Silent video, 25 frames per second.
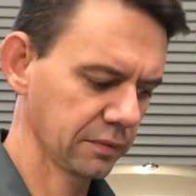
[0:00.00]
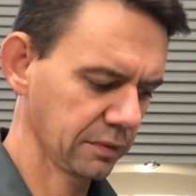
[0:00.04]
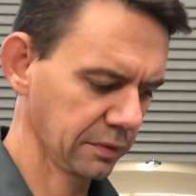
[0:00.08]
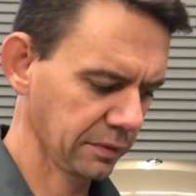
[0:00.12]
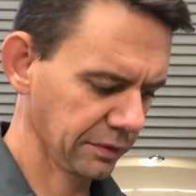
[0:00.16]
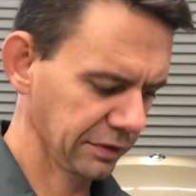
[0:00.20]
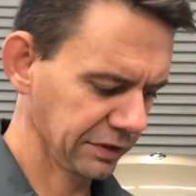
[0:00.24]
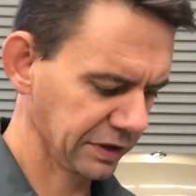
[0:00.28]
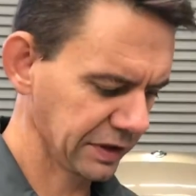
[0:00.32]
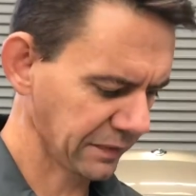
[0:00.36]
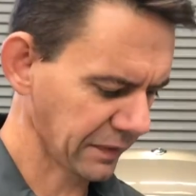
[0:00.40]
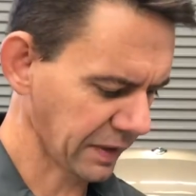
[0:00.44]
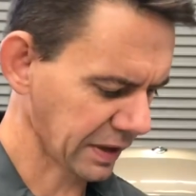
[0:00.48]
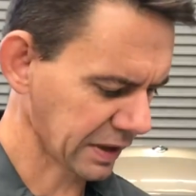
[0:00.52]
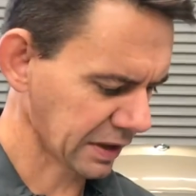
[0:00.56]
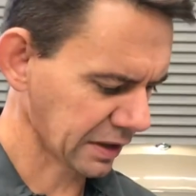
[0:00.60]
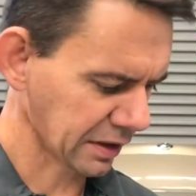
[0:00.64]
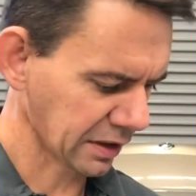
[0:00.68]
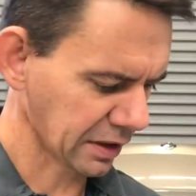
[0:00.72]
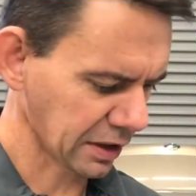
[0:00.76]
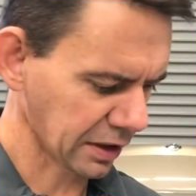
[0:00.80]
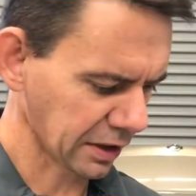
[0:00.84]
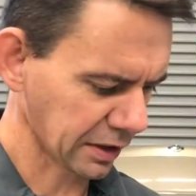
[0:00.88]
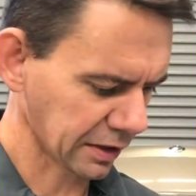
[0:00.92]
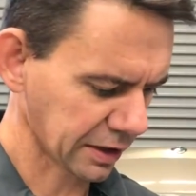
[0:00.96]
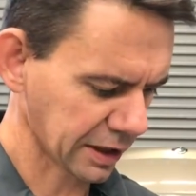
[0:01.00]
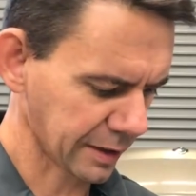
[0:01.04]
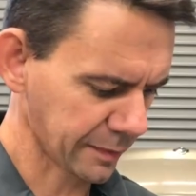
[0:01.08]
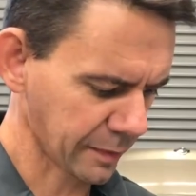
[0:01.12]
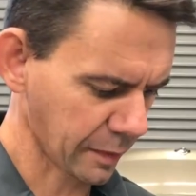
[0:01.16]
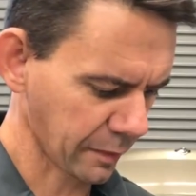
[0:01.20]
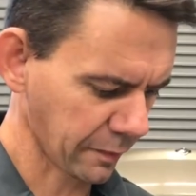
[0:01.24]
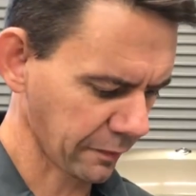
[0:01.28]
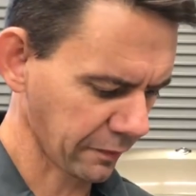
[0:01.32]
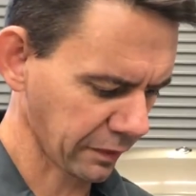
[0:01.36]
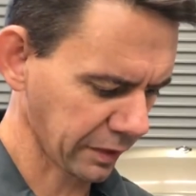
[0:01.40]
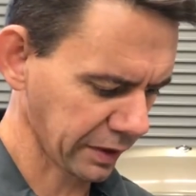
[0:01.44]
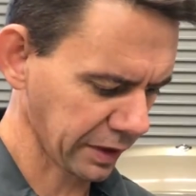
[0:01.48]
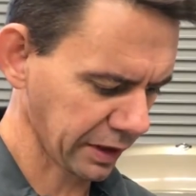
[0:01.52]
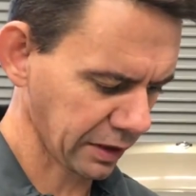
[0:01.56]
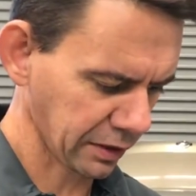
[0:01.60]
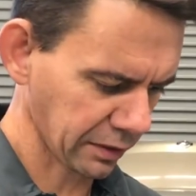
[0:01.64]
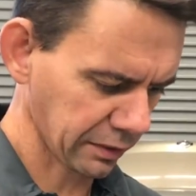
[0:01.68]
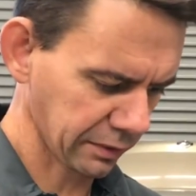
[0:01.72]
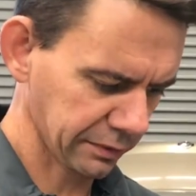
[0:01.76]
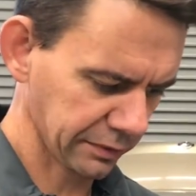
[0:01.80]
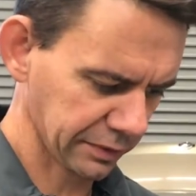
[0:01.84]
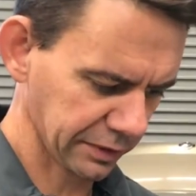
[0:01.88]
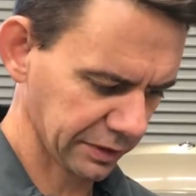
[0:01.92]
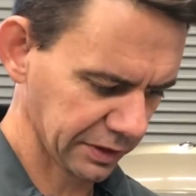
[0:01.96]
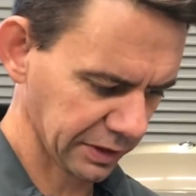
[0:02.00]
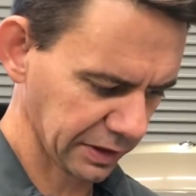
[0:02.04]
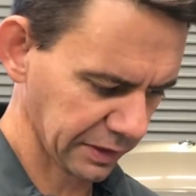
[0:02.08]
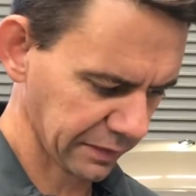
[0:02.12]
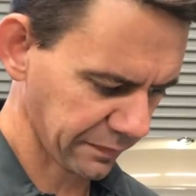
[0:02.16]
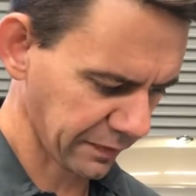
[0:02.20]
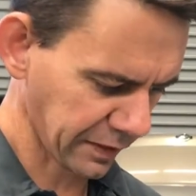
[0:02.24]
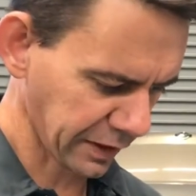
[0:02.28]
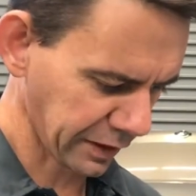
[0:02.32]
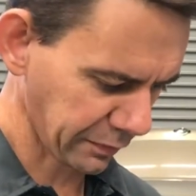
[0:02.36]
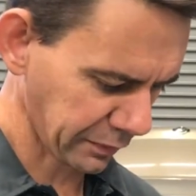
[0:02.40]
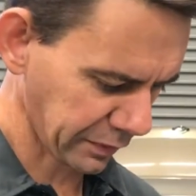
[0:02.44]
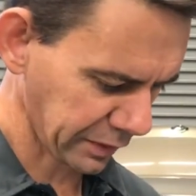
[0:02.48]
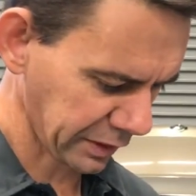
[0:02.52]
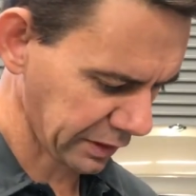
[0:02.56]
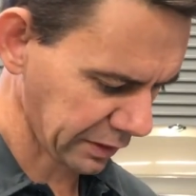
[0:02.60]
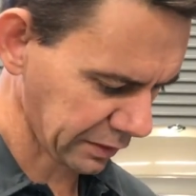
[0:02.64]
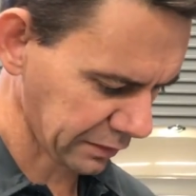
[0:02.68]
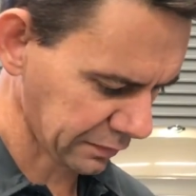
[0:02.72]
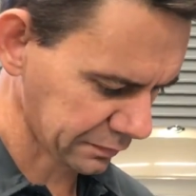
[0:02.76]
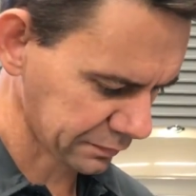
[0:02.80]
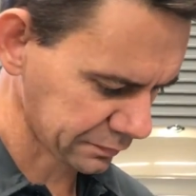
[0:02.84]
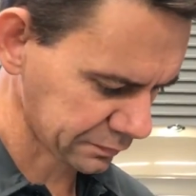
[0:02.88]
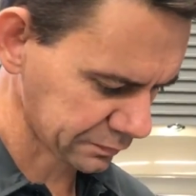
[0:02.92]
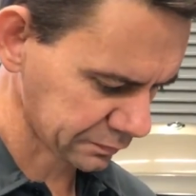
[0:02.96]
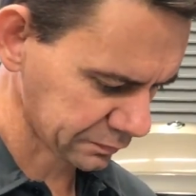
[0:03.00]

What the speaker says: let's see if I can come up with one here. Let's see, find one here.